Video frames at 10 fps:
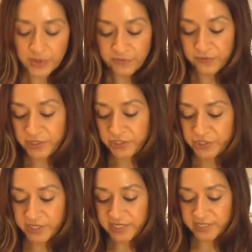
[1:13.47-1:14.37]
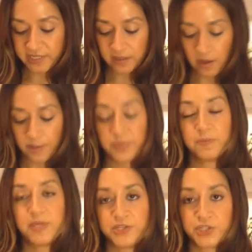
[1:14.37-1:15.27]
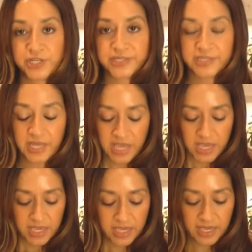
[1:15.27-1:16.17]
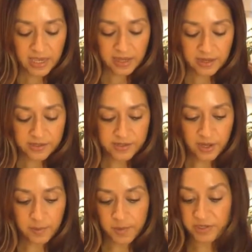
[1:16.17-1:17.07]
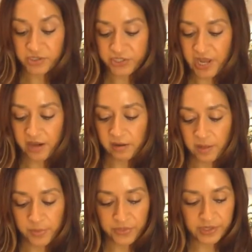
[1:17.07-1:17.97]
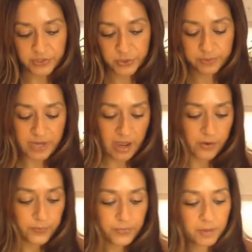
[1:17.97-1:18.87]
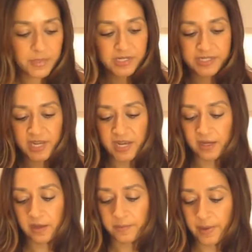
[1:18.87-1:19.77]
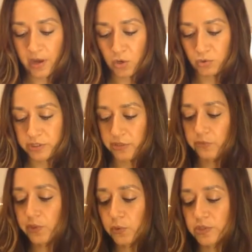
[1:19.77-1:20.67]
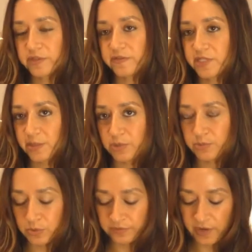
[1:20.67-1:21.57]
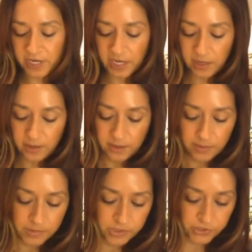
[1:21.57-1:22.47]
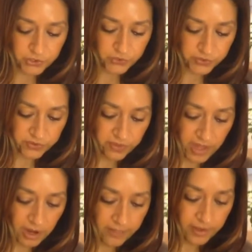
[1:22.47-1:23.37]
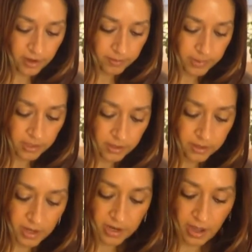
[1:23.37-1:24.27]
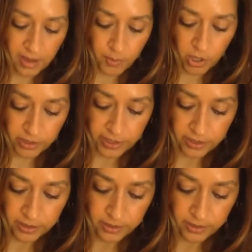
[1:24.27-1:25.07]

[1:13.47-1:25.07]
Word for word: So I finished dicing up the peaches and I'm gonna just add a couple things to them now. I'm gonna take about three quarters of a tablespoon of honey and just drizzle that on there. I'm gonna kind of eyeball it.